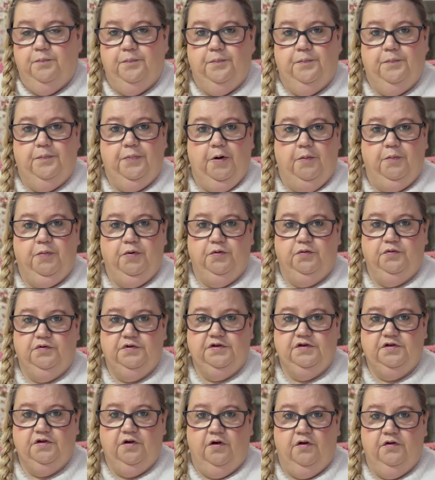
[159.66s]

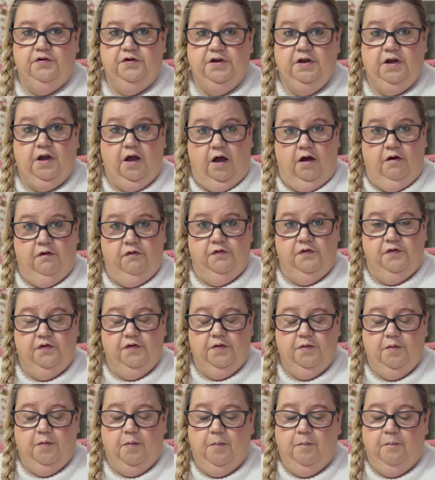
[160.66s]
bubbles on the cuff.
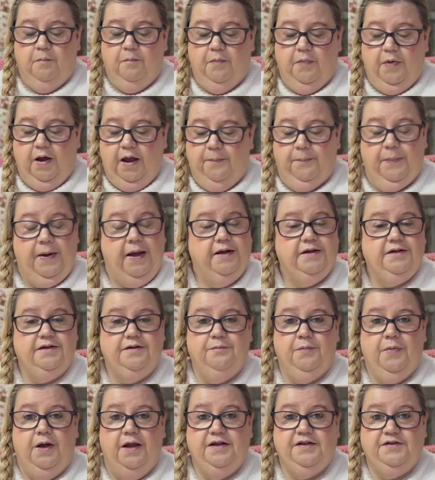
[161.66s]

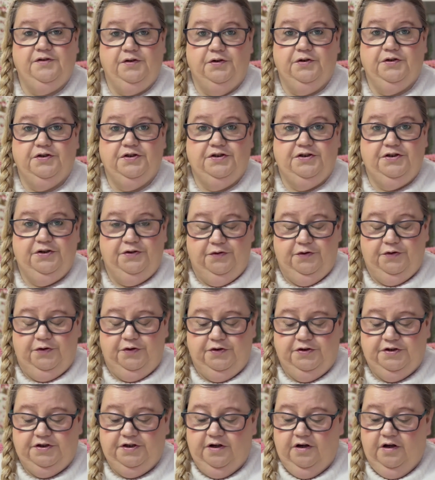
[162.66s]
My socks do
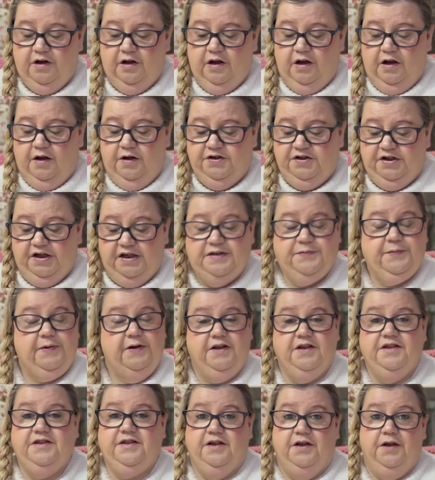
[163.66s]
not, just
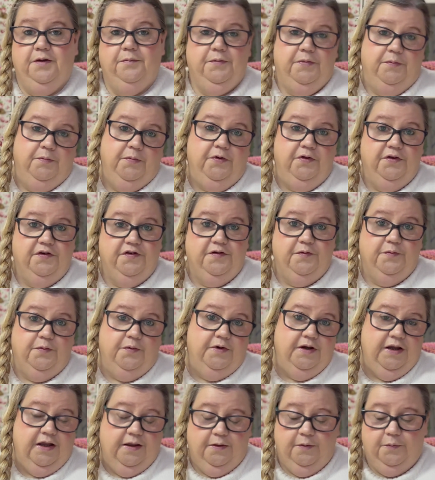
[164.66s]
because I couldn't bother to
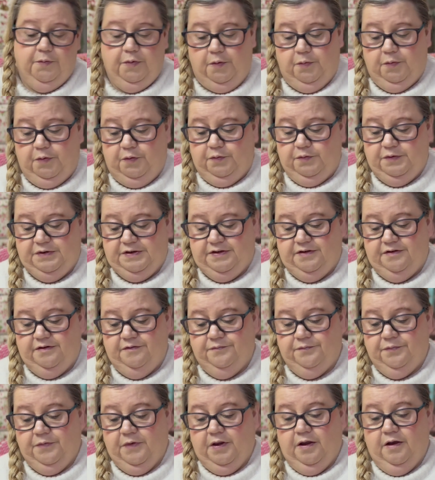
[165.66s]
knit the bubbles.
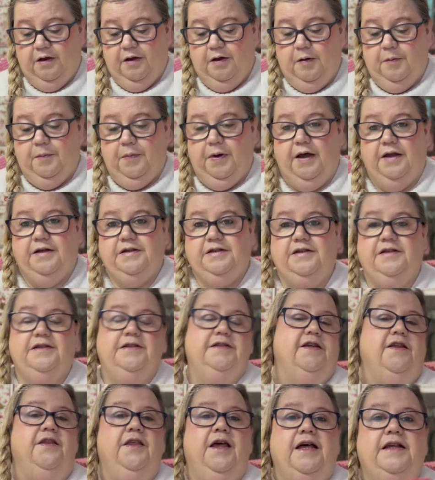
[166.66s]
But
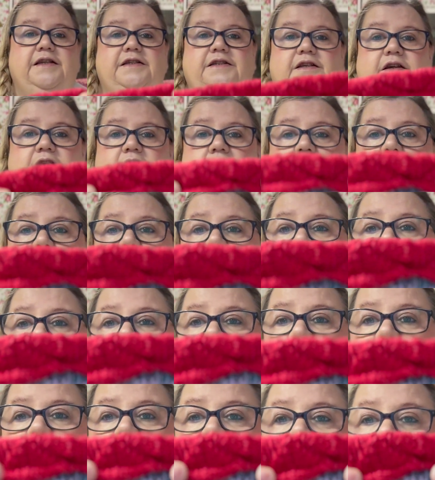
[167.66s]
so that's the
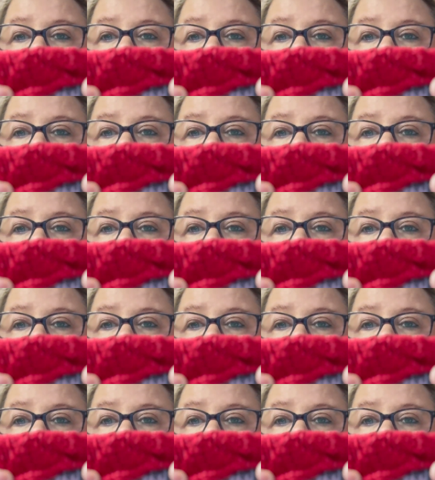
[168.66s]
cuff,